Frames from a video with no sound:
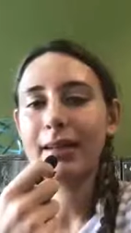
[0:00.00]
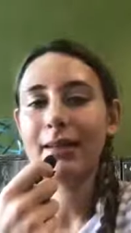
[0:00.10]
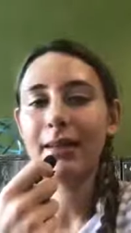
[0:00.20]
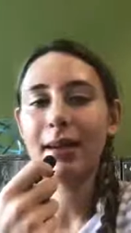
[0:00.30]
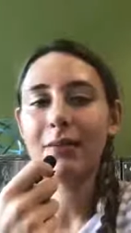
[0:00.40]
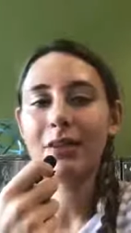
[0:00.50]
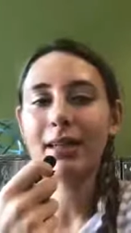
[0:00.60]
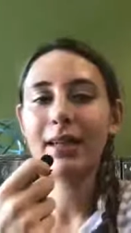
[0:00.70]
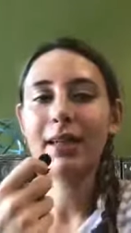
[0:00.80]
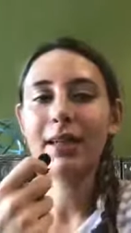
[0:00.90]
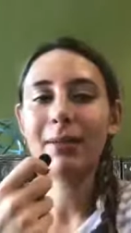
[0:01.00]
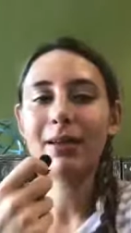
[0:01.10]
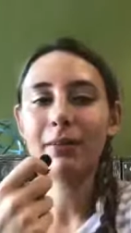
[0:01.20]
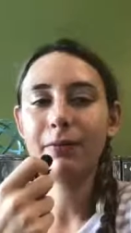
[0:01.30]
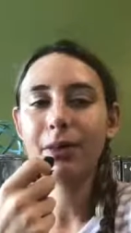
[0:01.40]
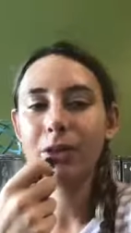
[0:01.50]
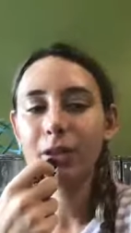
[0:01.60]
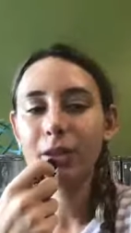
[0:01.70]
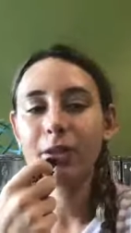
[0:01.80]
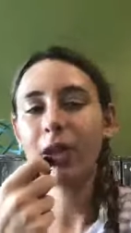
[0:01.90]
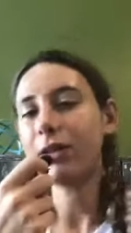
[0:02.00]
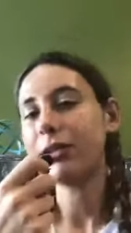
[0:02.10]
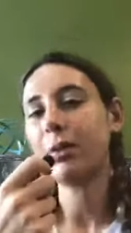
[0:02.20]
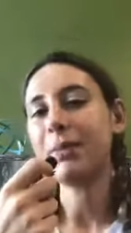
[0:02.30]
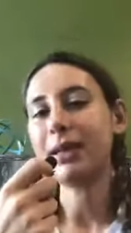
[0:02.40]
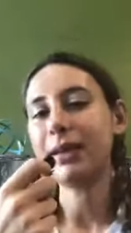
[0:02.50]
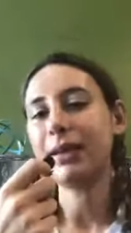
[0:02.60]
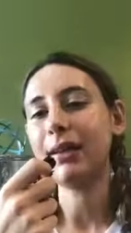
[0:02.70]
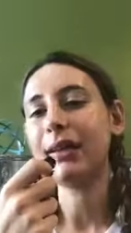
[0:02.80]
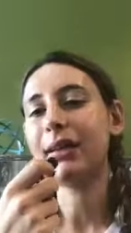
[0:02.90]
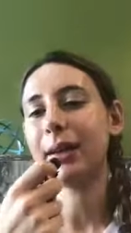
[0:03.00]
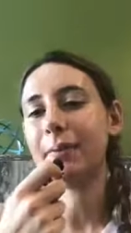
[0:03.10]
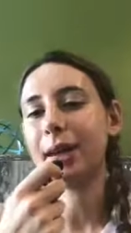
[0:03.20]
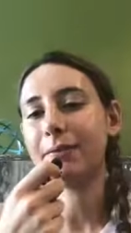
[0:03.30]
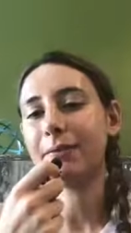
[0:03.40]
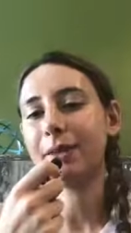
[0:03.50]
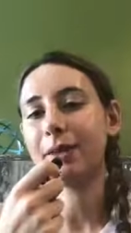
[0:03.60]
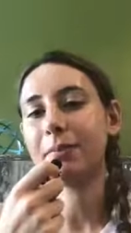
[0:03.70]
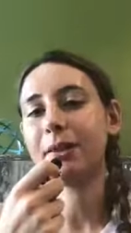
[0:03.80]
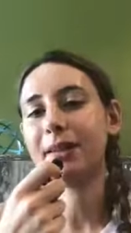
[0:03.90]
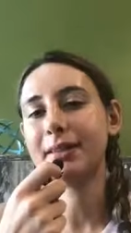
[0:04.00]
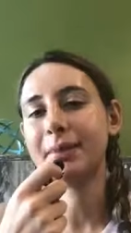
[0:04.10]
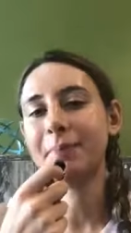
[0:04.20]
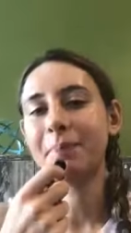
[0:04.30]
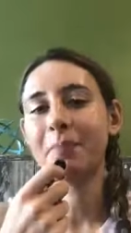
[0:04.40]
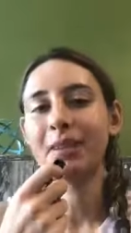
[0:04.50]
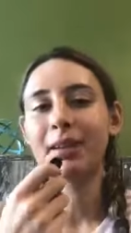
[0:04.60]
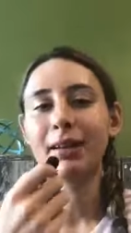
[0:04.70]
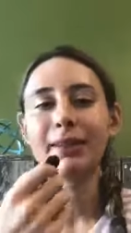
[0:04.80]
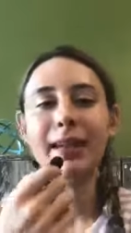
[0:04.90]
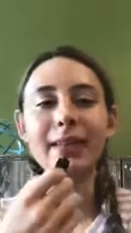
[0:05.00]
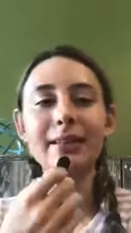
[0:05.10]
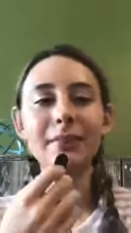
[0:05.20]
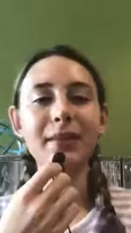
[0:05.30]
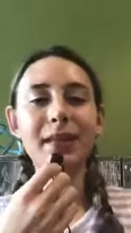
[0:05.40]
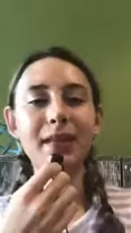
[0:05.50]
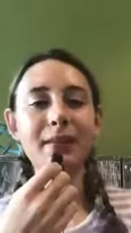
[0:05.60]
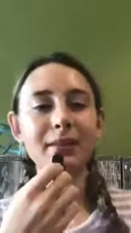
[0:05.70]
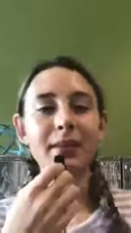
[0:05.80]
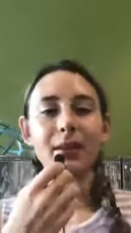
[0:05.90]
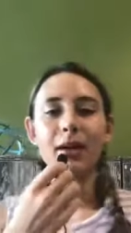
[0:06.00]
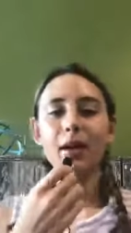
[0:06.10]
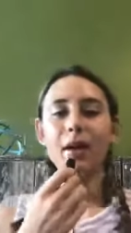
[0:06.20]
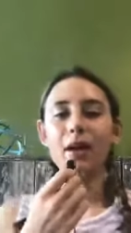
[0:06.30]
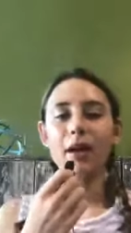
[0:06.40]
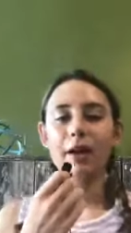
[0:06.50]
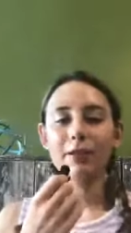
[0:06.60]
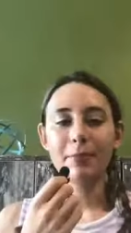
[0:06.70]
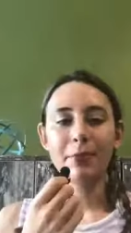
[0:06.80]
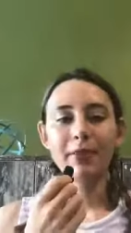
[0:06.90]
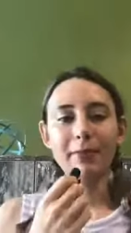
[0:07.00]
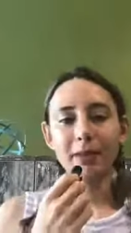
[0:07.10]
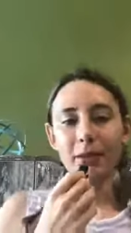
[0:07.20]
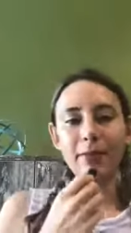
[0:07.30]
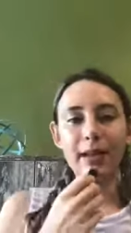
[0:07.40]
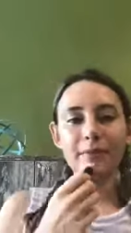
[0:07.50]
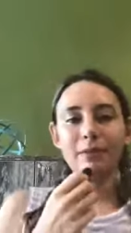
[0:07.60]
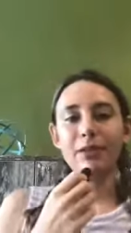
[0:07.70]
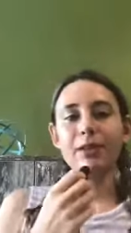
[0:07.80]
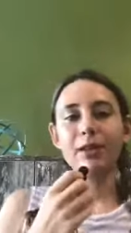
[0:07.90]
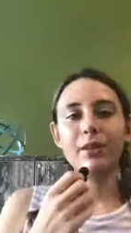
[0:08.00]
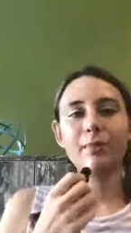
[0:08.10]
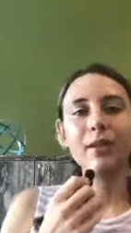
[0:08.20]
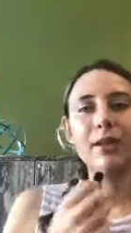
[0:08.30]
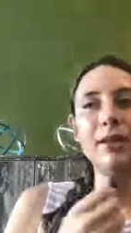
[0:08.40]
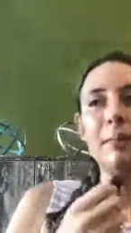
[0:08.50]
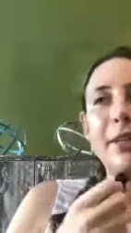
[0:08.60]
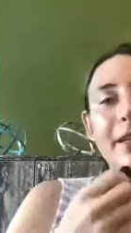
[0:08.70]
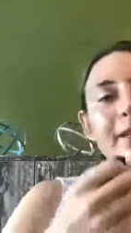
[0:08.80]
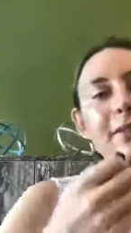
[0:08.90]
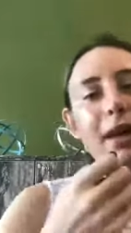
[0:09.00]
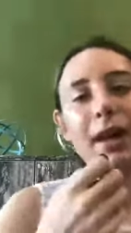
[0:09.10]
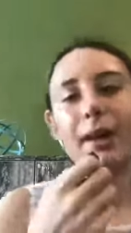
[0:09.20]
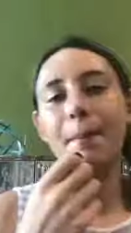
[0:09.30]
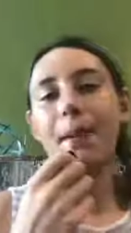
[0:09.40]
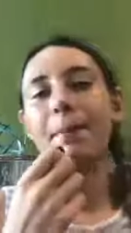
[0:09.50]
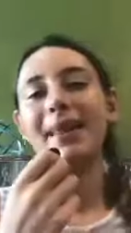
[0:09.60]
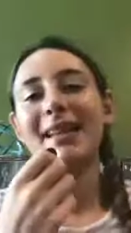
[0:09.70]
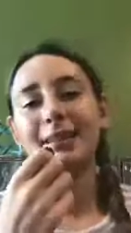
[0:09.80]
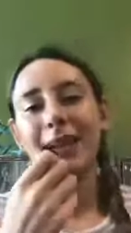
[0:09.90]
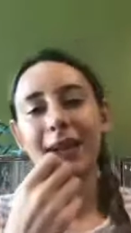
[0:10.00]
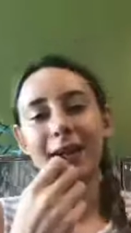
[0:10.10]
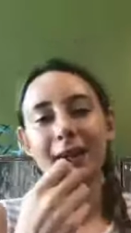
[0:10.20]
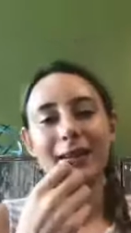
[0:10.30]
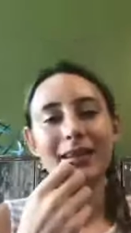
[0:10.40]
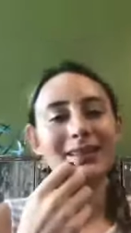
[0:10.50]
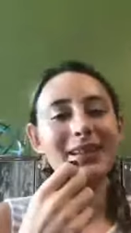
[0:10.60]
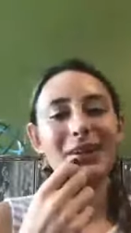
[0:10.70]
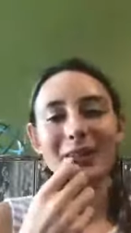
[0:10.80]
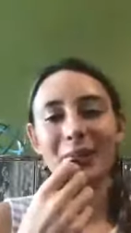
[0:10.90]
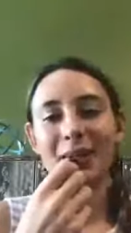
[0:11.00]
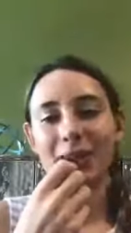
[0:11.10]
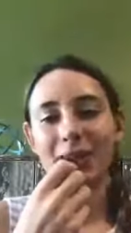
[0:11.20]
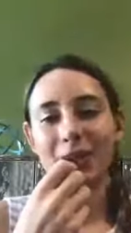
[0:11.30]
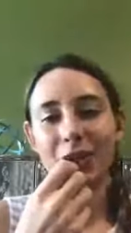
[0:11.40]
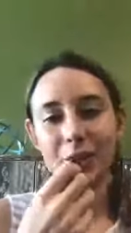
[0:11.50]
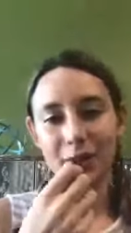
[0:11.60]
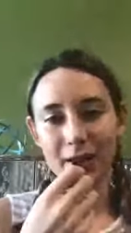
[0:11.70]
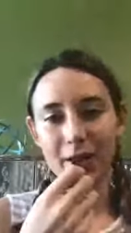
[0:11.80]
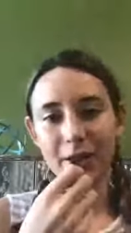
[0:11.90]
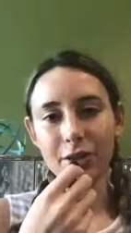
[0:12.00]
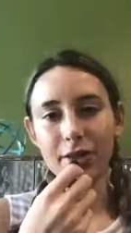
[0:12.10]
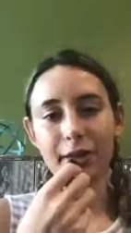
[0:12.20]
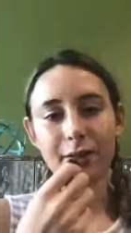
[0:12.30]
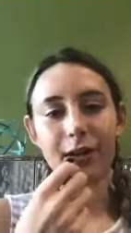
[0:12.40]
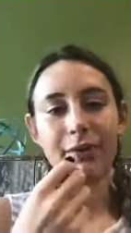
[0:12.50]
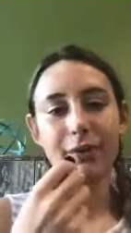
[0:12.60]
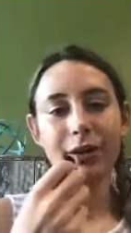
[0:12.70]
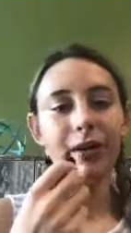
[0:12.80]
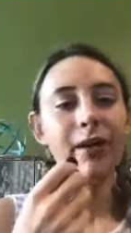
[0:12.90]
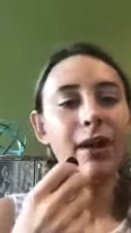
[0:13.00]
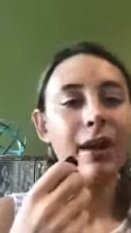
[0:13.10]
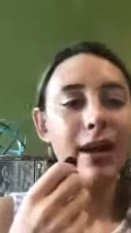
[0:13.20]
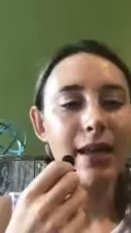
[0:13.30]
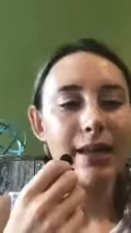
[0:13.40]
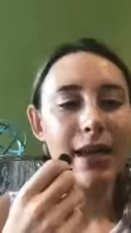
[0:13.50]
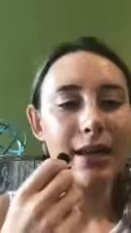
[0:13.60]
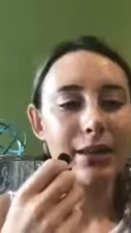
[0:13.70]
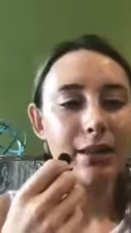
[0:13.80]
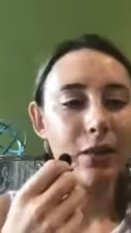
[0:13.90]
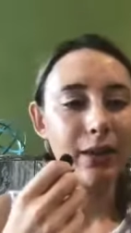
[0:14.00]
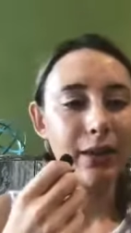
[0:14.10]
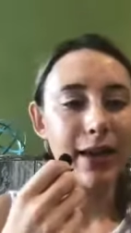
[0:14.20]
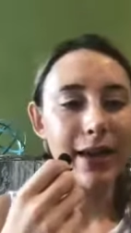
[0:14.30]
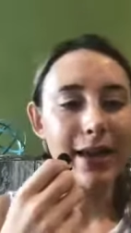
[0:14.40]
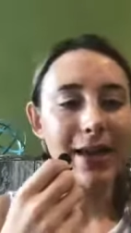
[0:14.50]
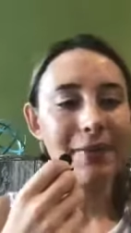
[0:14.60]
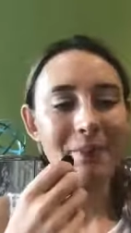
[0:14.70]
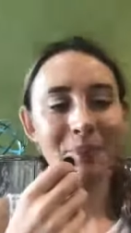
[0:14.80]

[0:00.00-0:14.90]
Is kind of just thinking about the future, but also being like mindful in the present. Because again, some things are supposed to be in your life for certain periods of time, but that does not necessarily mean it should be in your life forever. And that is totally okay.